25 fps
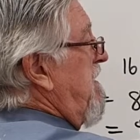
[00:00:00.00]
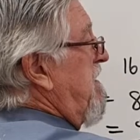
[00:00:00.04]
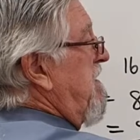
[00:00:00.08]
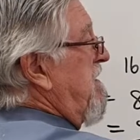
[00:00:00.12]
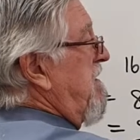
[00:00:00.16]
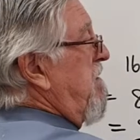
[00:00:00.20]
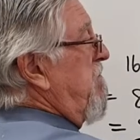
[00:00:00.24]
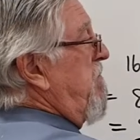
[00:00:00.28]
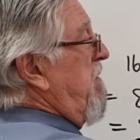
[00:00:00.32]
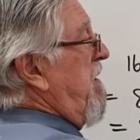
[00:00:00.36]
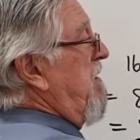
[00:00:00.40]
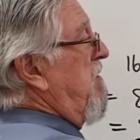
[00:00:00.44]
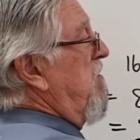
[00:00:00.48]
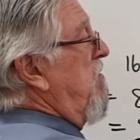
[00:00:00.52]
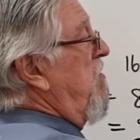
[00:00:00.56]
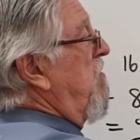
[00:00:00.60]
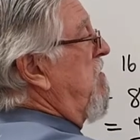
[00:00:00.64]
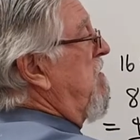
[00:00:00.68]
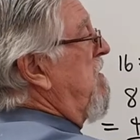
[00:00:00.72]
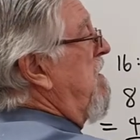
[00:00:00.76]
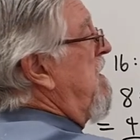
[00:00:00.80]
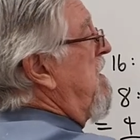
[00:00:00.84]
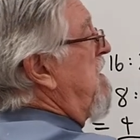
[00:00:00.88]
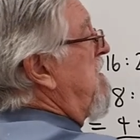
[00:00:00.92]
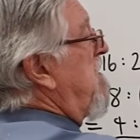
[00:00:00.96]
a little bit
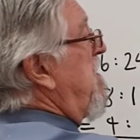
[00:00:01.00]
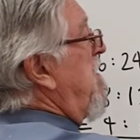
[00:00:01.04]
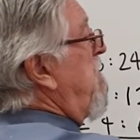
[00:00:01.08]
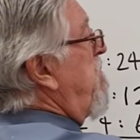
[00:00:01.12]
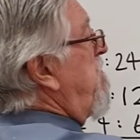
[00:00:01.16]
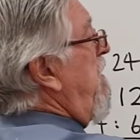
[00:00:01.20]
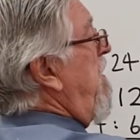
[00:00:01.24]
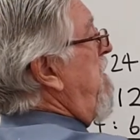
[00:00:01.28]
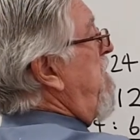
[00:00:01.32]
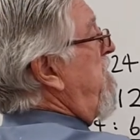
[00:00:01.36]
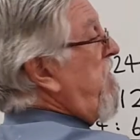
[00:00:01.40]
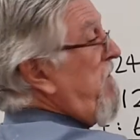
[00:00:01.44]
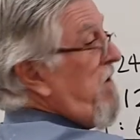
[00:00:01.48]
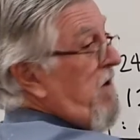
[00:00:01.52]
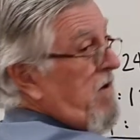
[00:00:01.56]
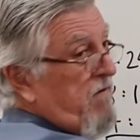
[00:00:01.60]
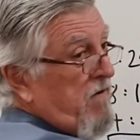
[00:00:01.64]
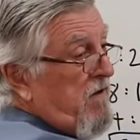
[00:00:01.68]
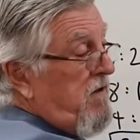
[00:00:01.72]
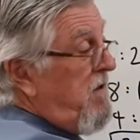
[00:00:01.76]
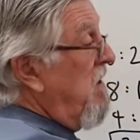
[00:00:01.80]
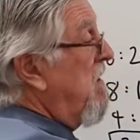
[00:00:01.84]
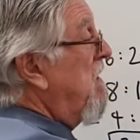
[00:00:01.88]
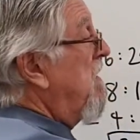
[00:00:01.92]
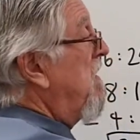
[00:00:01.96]
long. They're both
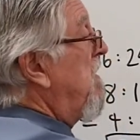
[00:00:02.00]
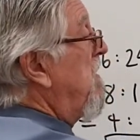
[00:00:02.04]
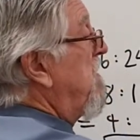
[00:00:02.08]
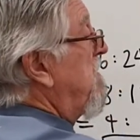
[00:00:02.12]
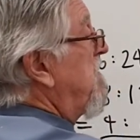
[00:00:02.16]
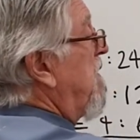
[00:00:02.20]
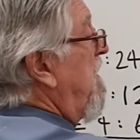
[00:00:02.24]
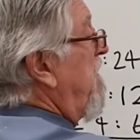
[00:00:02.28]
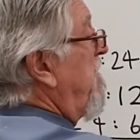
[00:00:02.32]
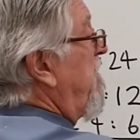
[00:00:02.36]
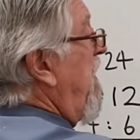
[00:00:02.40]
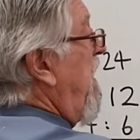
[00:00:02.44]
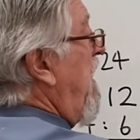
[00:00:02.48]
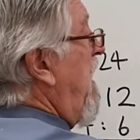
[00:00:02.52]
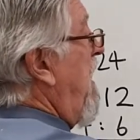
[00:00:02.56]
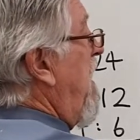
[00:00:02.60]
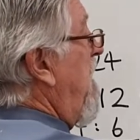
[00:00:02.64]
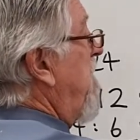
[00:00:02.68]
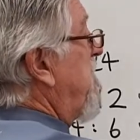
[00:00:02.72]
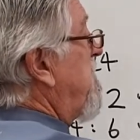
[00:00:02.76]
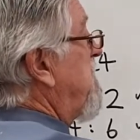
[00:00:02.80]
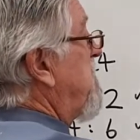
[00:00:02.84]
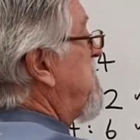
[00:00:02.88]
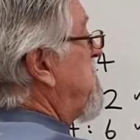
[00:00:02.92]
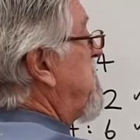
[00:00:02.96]
even. So if I
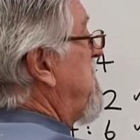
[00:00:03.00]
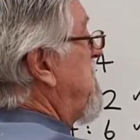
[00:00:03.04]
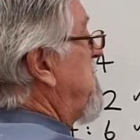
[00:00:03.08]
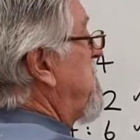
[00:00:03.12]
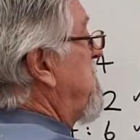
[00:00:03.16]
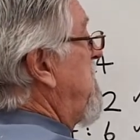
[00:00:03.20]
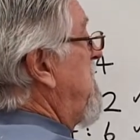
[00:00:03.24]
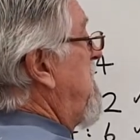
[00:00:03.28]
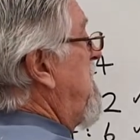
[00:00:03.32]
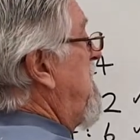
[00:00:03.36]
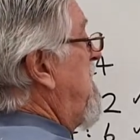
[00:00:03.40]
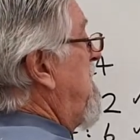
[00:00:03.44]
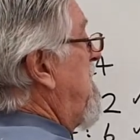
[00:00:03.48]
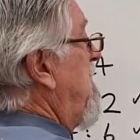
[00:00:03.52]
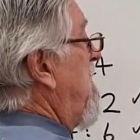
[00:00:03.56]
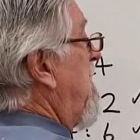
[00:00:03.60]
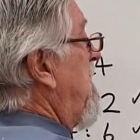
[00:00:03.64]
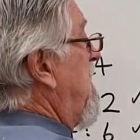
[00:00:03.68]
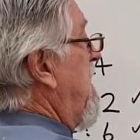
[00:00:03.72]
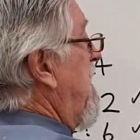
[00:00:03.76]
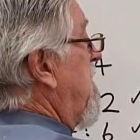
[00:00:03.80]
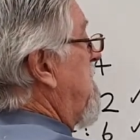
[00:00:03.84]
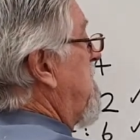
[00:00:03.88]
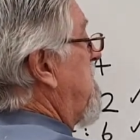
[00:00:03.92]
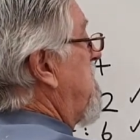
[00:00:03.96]
halve the 60, I
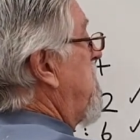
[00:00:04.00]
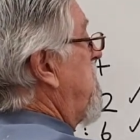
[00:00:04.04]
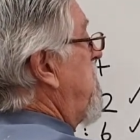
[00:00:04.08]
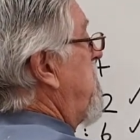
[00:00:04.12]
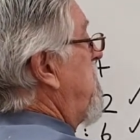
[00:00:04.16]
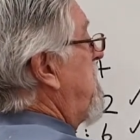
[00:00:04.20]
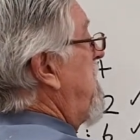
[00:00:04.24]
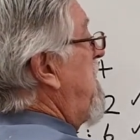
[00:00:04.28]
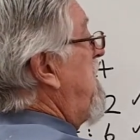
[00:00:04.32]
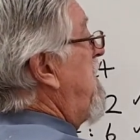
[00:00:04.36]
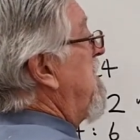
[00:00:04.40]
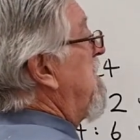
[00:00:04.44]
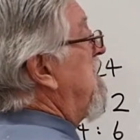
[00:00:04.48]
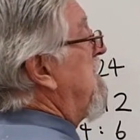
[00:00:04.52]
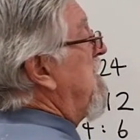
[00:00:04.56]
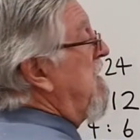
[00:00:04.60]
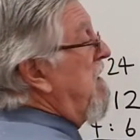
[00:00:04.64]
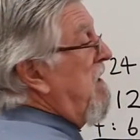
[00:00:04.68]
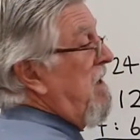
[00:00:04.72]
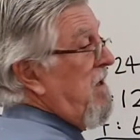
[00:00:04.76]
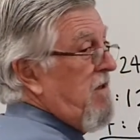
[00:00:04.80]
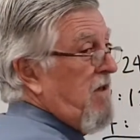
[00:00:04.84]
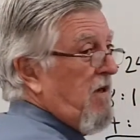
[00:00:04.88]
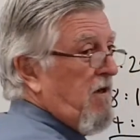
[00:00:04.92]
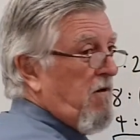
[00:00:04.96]
get 30.
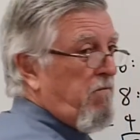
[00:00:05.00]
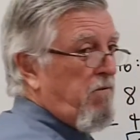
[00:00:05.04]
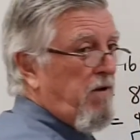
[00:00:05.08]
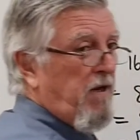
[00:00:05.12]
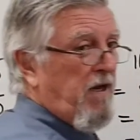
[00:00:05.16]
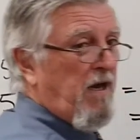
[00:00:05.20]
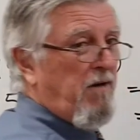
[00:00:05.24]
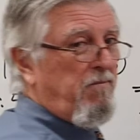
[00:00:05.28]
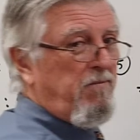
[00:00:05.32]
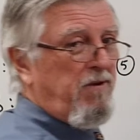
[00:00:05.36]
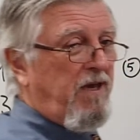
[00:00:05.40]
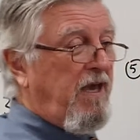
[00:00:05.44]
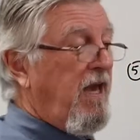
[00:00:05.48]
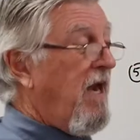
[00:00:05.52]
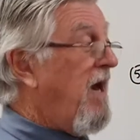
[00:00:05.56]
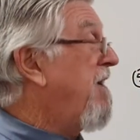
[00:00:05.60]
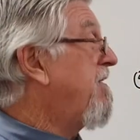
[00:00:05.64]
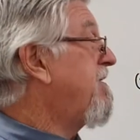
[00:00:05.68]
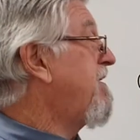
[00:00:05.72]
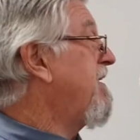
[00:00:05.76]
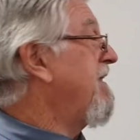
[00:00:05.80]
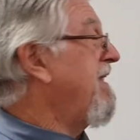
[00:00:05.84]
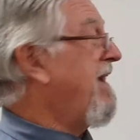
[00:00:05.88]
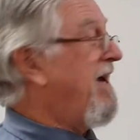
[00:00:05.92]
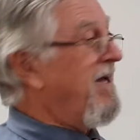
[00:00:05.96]
You can pick up your
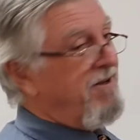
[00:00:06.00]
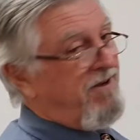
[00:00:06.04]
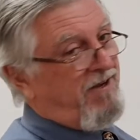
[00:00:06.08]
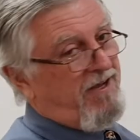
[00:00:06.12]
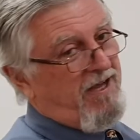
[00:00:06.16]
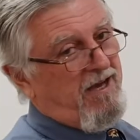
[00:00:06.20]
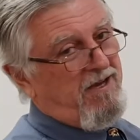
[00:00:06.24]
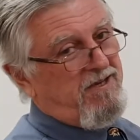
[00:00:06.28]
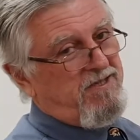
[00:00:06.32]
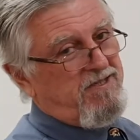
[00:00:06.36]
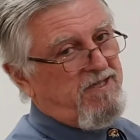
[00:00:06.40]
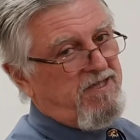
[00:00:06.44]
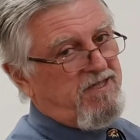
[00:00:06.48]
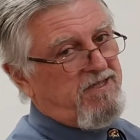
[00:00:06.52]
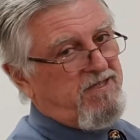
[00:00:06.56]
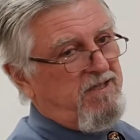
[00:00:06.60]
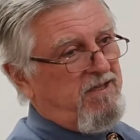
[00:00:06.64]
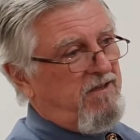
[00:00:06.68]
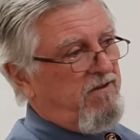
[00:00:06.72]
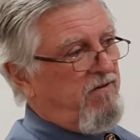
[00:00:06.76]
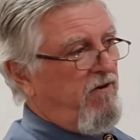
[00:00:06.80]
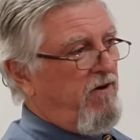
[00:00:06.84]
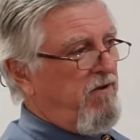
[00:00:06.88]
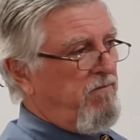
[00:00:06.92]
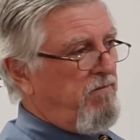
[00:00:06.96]
calculator and go 60
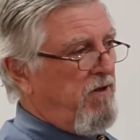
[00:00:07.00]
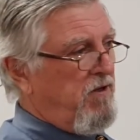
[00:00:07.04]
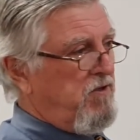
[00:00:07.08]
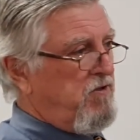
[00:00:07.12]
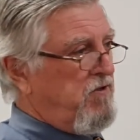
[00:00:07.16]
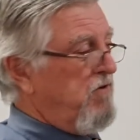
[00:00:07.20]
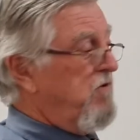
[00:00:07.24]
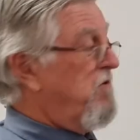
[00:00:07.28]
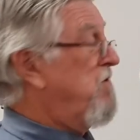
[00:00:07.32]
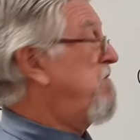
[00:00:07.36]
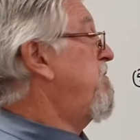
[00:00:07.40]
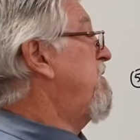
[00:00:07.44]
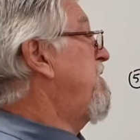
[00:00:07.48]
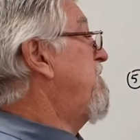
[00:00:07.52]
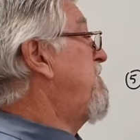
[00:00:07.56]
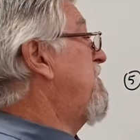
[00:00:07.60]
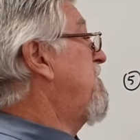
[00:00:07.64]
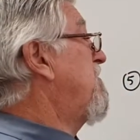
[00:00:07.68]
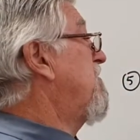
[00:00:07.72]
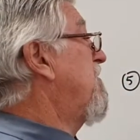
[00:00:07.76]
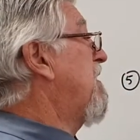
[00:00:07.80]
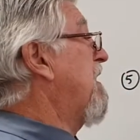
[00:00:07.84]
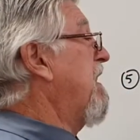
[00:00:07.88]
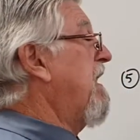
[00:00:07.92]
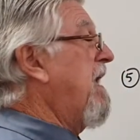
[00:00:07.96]
divided by 2, but if you're
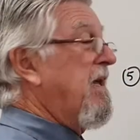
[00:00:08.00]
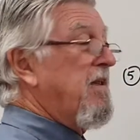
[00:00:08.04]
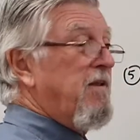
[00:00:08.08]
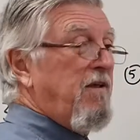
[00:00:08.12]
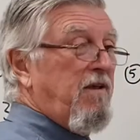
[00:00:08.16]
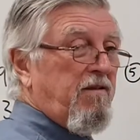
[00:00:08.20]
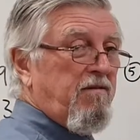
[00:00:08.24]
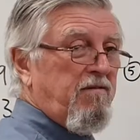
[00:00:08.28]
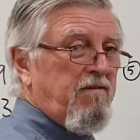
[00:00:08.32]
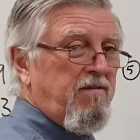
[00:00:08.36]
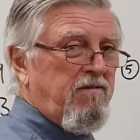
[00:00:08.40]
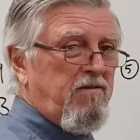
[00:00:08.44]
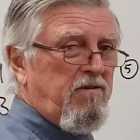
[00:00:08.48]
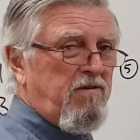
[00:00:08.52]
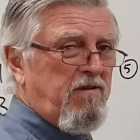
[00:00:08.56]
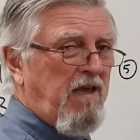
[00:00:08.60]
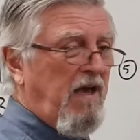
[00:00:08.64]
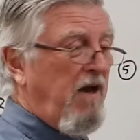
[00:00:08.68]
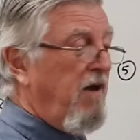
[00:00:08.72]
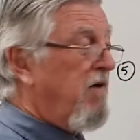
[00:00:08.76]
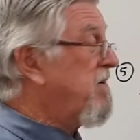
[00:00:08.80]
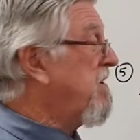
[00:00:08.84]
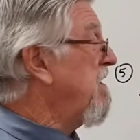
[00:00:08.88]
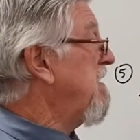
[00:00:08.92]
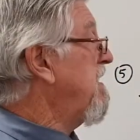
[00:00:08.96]
not allowed a
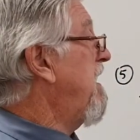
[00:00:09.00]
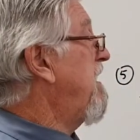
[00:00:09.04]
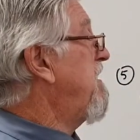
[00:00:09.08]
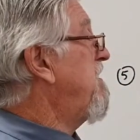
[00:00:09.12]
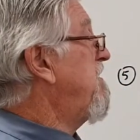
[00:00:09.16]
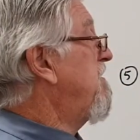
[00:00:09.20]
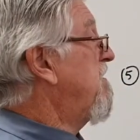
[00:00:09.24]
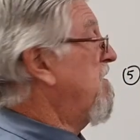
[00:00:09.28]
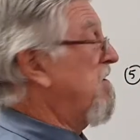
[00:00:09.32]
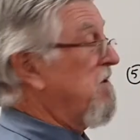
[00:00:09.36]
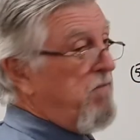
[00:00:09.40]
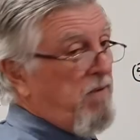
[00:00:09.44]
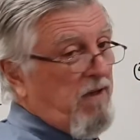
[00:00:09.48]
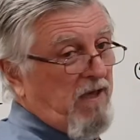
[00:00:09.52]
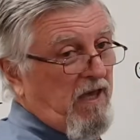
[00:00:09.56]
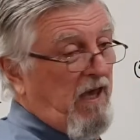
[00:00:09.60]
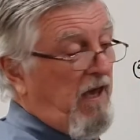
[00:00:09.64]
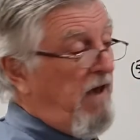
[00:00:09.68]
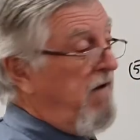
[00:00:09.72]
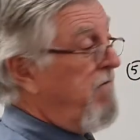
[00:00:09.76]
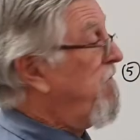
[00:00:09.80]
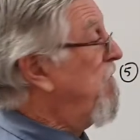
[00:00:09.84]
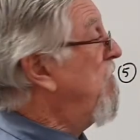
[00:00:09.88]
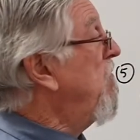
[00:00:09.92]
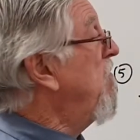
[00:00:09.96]
calculator, you've got to be
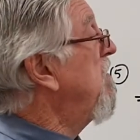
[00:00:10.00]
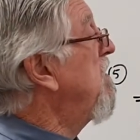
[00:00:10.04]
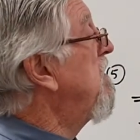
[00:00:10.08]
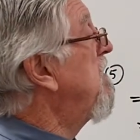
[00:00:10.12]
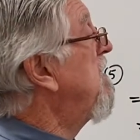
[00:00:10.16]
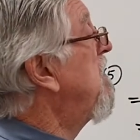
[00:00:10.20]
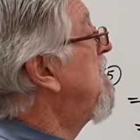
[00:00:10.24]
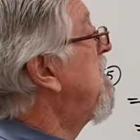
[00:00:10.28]
careful.